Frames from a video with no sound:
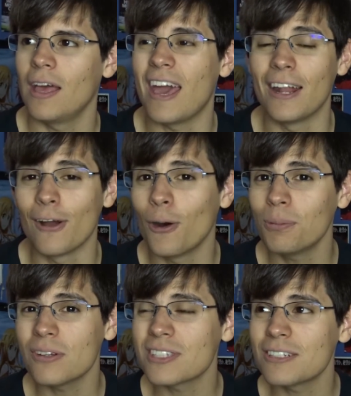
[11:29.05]
And I
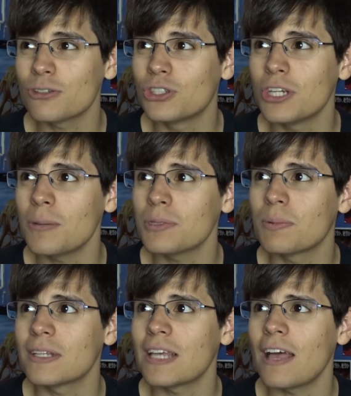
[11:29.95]
hope there's still gyms,
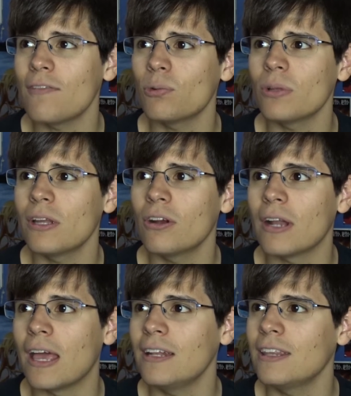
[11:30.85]
because I haven't really
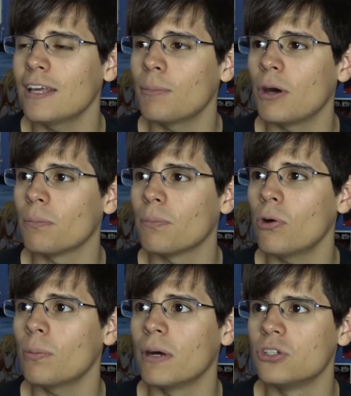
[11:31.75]
heard anything about
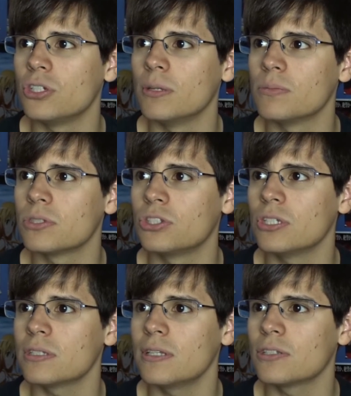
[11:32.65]
Pokemon gyms,
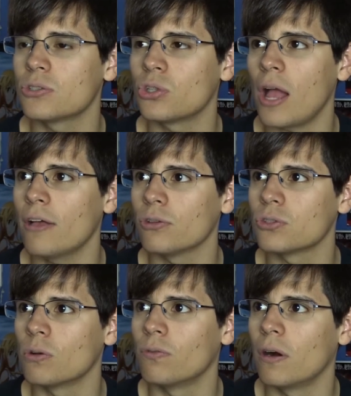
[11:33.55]
just these trials
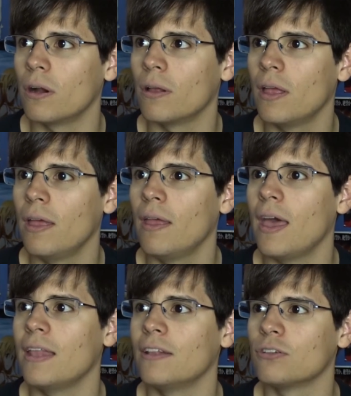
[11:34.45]
so far.
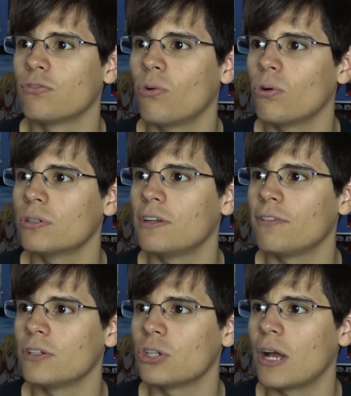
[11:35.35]
And there's 4
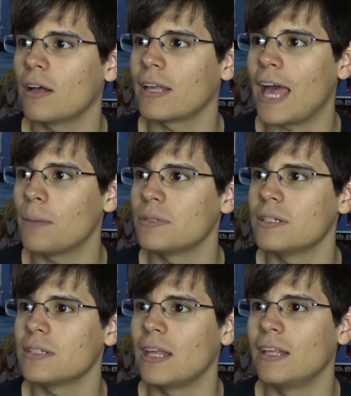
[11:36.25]
different trial
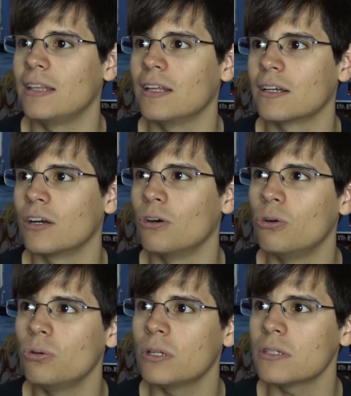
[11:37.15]
captains, and then the
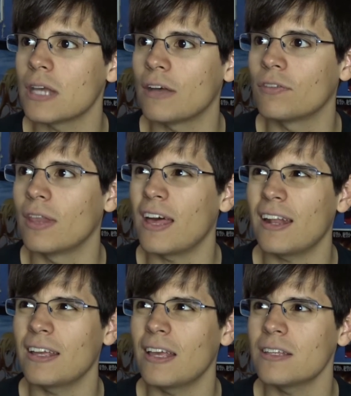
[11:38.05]
Kahunas after that,
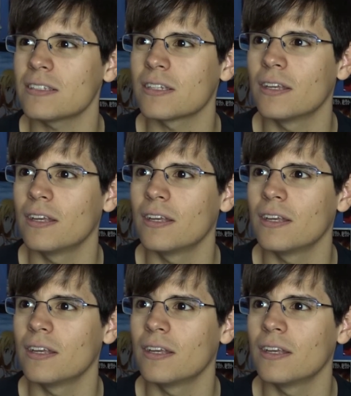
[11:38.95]
I guess.